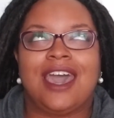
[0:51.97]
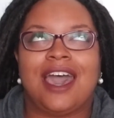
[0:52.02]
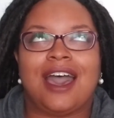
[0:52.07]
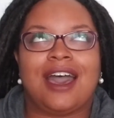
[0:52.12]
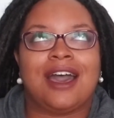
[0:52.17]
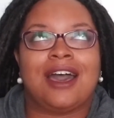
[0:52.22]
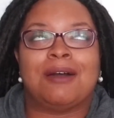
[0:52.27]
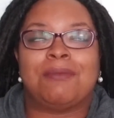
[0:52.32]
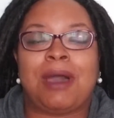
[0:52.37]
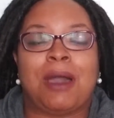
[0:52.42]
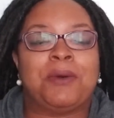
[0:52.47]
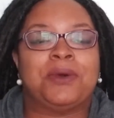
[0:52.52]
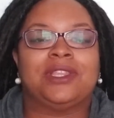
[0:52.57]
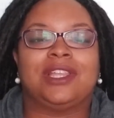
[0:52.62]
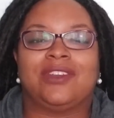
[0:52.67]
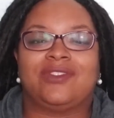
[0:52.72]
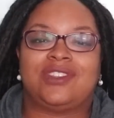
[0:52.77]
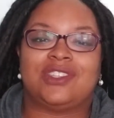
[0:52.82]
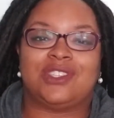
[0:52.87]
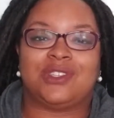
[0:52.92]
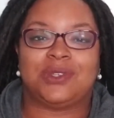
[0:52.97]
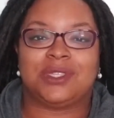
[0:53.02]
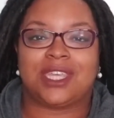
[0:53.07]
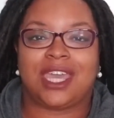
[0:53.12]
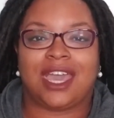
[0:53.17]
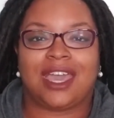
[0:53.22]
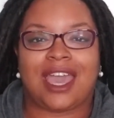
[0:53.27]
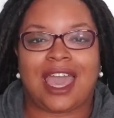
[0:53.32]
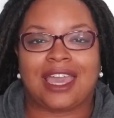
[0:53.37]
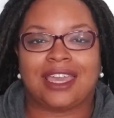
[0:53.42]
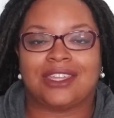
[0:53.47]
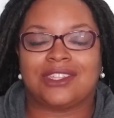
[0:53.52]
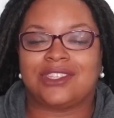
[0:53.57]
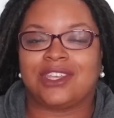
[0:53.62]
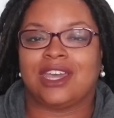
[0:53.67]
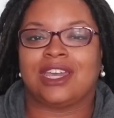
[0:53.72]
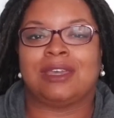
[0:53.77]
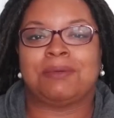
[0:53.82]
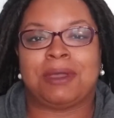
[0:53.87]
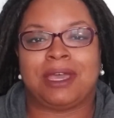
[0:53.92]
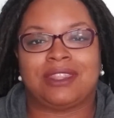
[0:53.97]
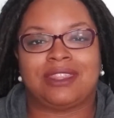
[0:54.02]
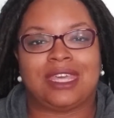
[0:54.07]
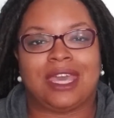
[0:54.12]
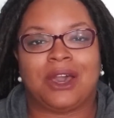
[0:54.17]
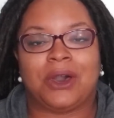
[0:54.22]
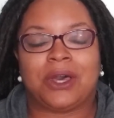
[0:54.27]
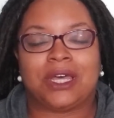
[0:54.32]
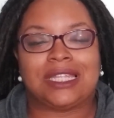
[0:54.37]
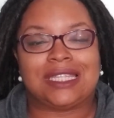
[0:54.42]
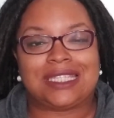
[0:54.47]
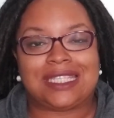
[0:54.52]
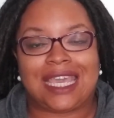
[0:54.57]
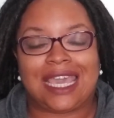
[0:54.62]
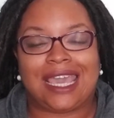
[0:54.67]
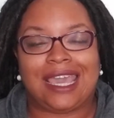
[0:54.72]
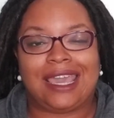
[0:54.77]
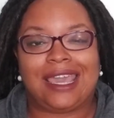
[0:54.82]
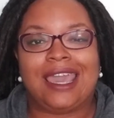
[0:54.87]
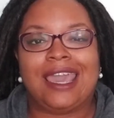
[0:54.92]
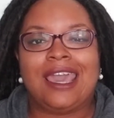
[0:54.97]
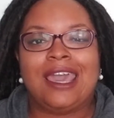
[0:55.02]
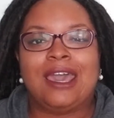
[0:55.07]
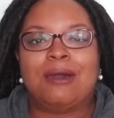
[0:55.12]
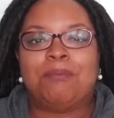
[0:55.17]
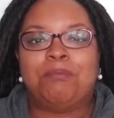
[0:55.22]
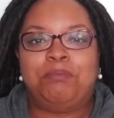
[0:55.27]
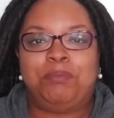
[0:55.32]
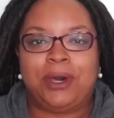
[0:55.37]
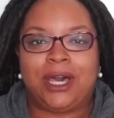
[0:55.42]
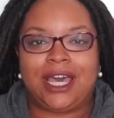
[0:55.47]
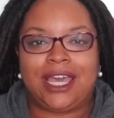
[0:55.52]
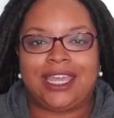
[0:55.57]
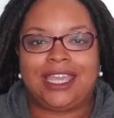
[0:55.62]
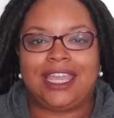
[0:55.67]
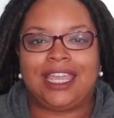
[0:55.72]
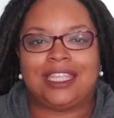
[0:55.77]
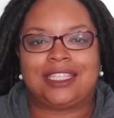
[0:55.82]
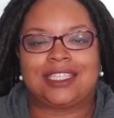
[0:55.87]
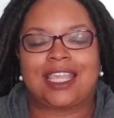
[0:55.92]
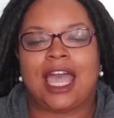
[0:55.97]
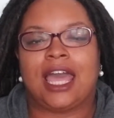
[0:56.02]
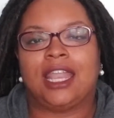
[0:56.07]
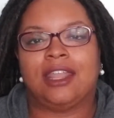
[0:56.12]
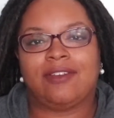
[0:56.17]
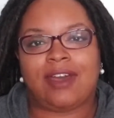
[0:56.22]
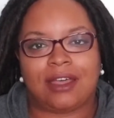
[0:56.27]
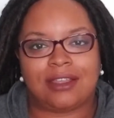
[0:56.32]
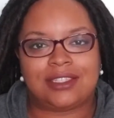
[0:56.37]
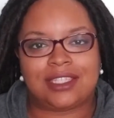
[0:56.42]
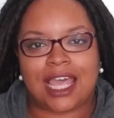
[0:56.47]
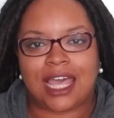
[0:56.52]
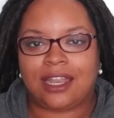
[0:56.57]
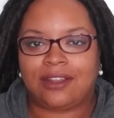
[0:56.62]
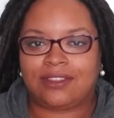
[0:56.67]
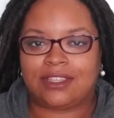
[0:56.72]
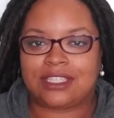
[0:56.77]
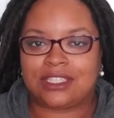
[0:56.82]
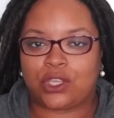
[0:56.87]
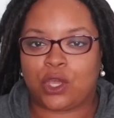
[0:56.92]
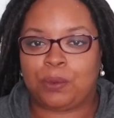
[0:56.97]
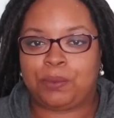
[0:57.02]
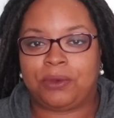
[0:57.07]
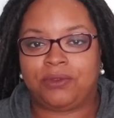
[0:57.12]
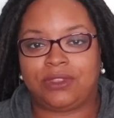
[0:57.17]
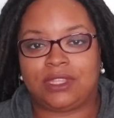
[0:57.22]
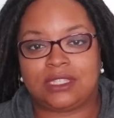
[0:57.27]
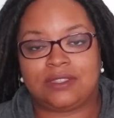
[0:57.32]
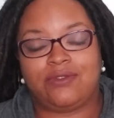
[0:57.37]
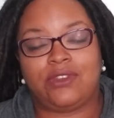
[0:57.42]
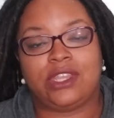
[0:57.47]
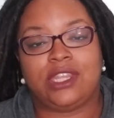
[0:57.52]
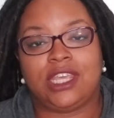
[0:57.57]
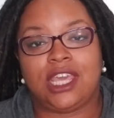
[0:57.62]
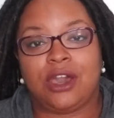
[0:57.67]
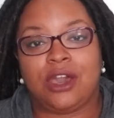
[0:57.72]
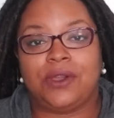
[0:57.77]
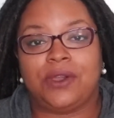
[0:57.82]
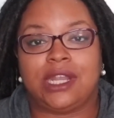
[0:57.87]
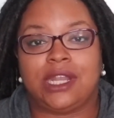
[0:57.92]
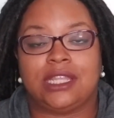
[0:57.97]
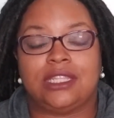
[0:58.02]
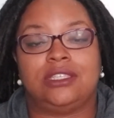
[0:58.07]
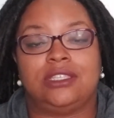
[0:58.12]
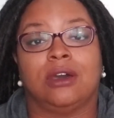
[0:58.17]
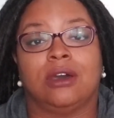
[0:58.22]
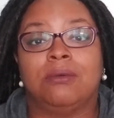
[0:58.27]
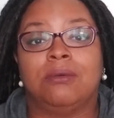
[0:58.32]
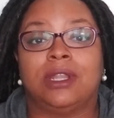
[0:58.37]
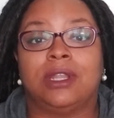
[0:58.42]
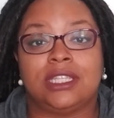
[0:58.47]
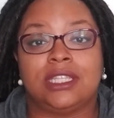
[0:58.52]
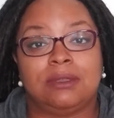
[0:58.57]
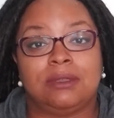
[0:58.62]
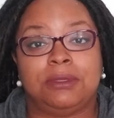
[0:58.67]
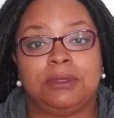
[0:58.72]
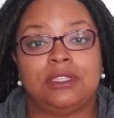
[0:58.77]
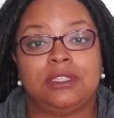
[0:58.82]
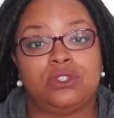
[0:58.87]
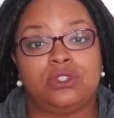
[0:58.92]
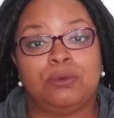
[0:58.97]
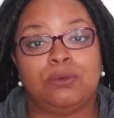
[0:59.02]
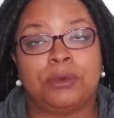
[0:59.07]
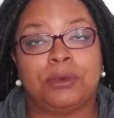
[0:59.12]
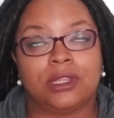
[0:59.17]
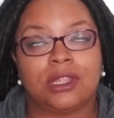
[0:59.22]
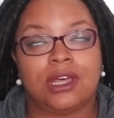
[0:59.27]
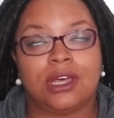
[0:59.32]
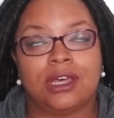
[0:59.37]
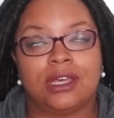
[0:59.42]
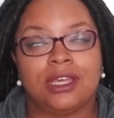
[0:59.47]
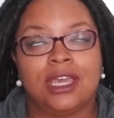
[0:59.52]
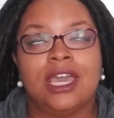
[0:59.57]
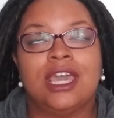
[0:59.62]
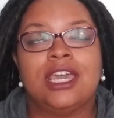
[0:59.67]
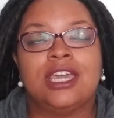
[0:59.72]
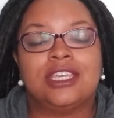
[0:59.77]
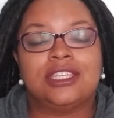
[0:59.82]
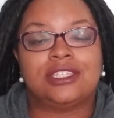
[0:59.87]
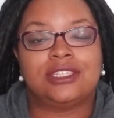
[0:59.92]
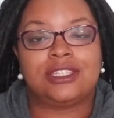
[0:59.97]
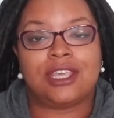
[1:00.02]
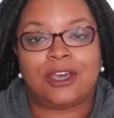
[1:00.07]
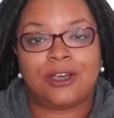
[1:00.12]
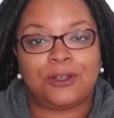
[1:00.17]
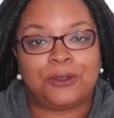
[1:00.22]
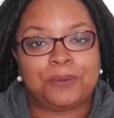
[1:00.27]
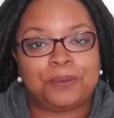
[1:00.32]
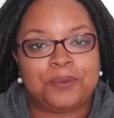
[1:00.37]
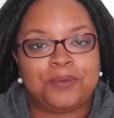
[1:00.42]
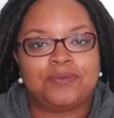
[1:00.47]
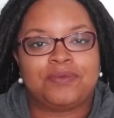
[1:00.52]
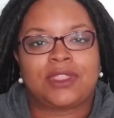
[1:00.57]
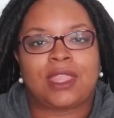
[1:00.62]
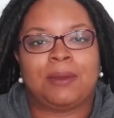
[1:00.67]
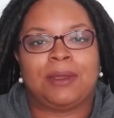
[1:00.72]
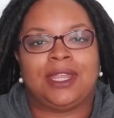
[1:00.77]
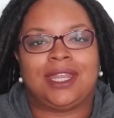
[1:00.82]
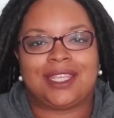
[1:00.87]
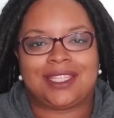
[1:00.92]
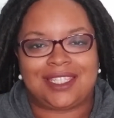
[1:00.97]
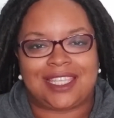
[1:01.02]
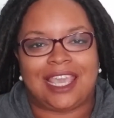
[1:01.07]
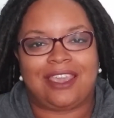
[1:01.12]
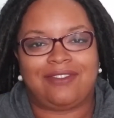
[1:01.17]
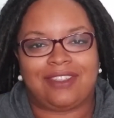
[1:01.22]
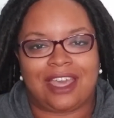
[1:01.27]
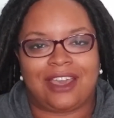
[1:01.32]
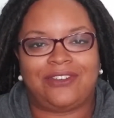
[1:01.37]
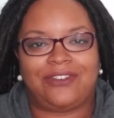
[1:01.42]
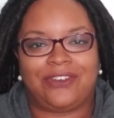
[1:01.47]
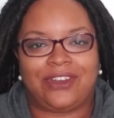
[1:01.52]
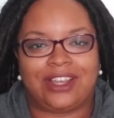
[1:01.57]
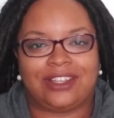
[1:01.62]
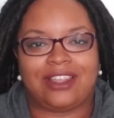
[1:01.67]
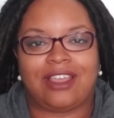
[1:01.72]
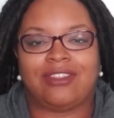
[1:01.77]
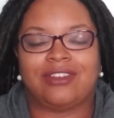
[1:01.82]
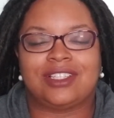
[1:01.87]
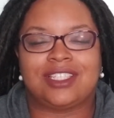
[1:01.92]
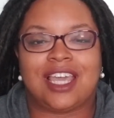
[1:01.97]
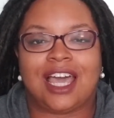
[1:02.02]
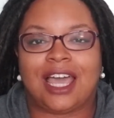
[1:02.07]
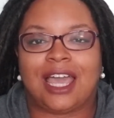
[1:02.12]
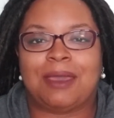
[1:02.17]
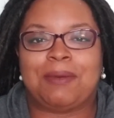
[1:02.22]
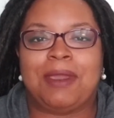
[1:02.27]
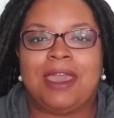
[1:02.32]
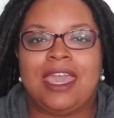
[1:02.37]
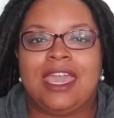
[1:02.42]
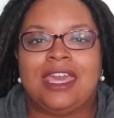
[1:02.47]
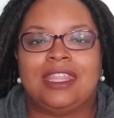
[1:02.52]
I would love to do that. I could talk about that all day, but it's kind of outside of the scope of this video and I don't want it to be super long. So I'm going to save that for another time.